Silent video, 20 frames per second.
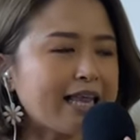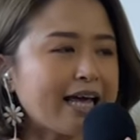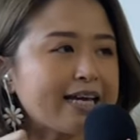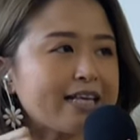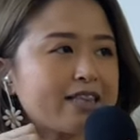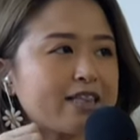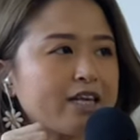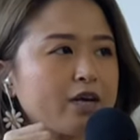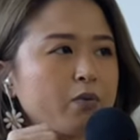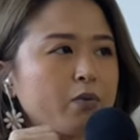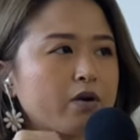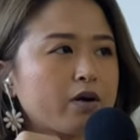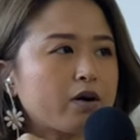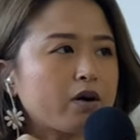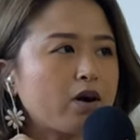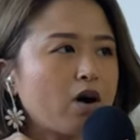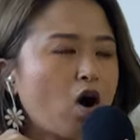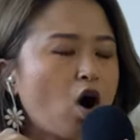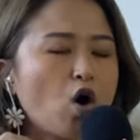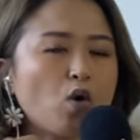Like they
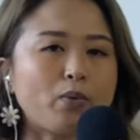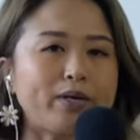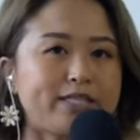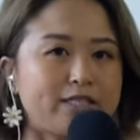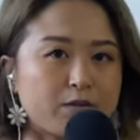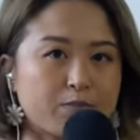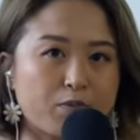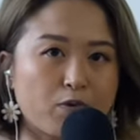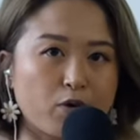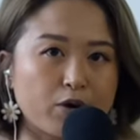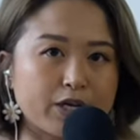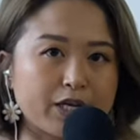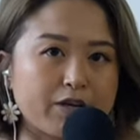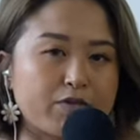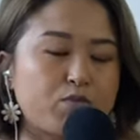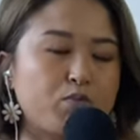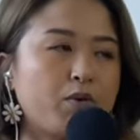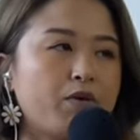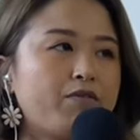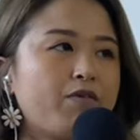were always
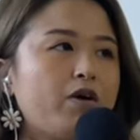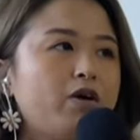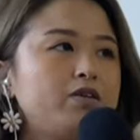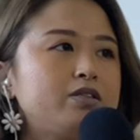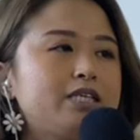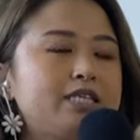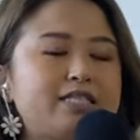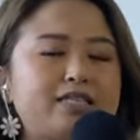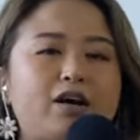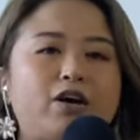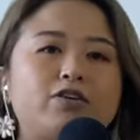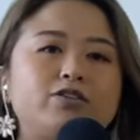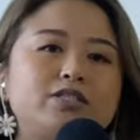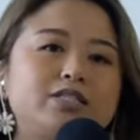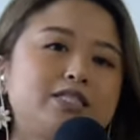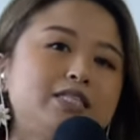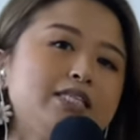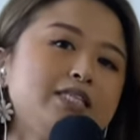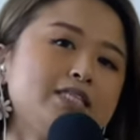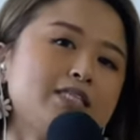supportive with all these
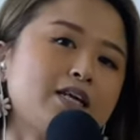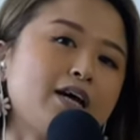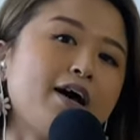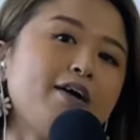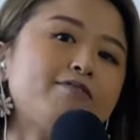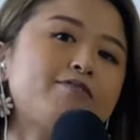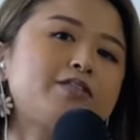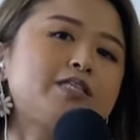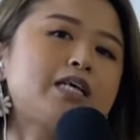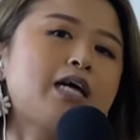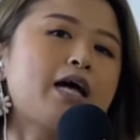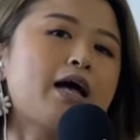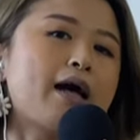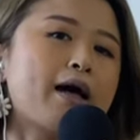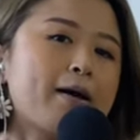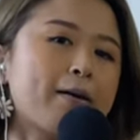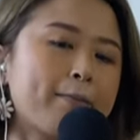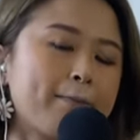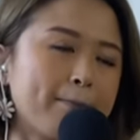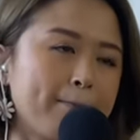artsy stuffs,
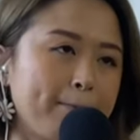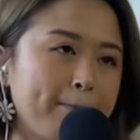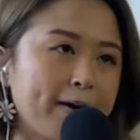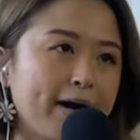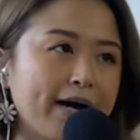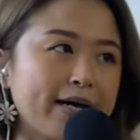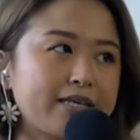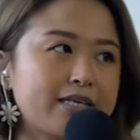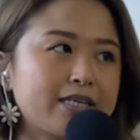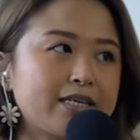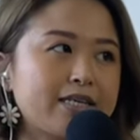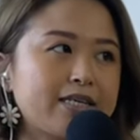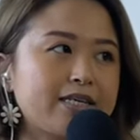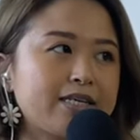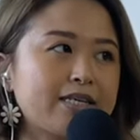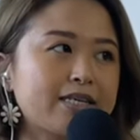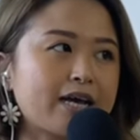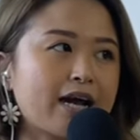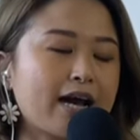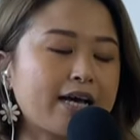but
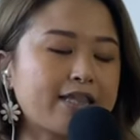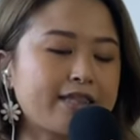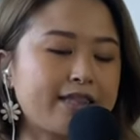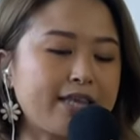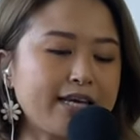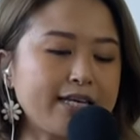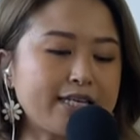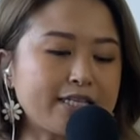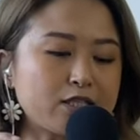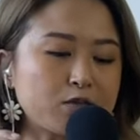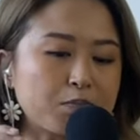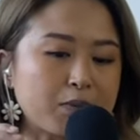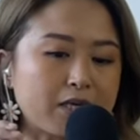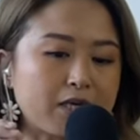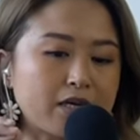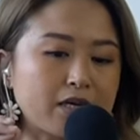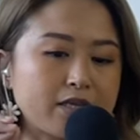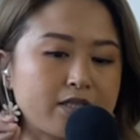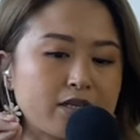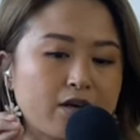I think it's
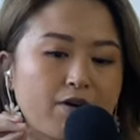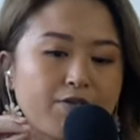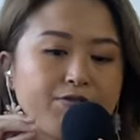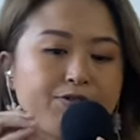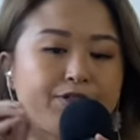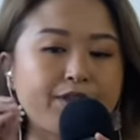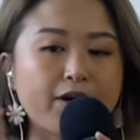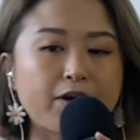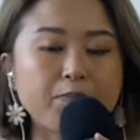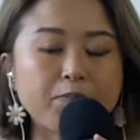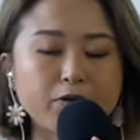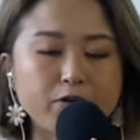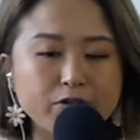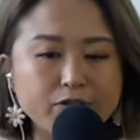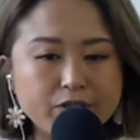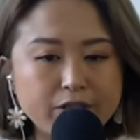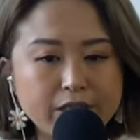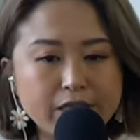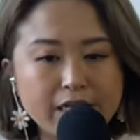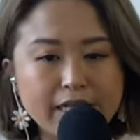because of their
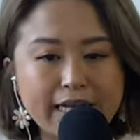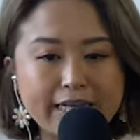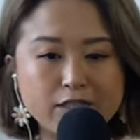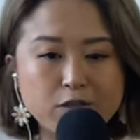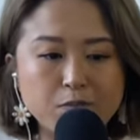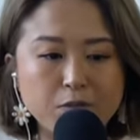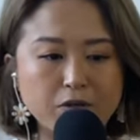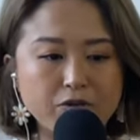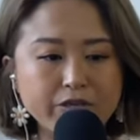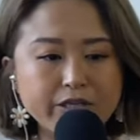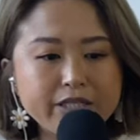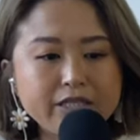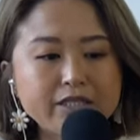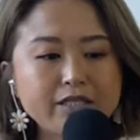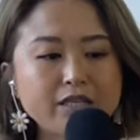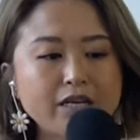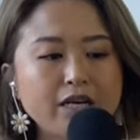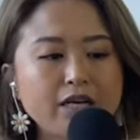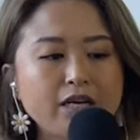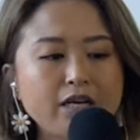personal
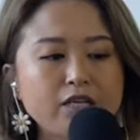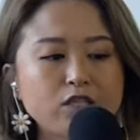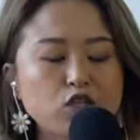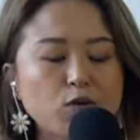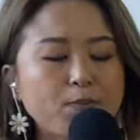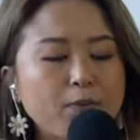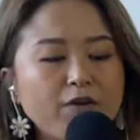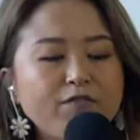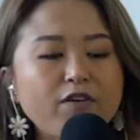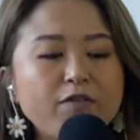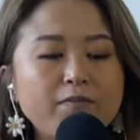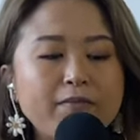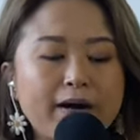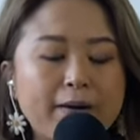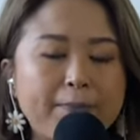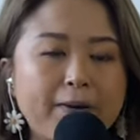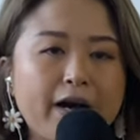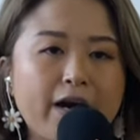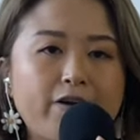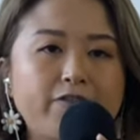experience. So both of
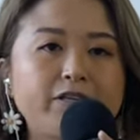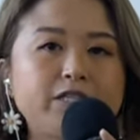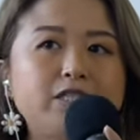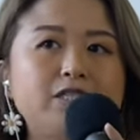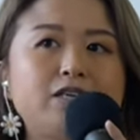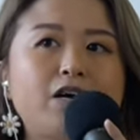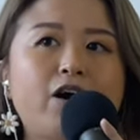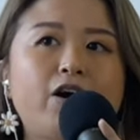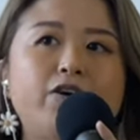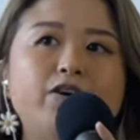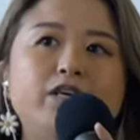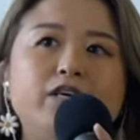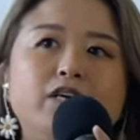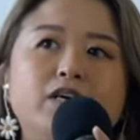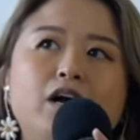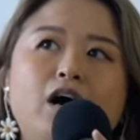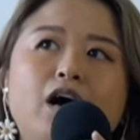my parents are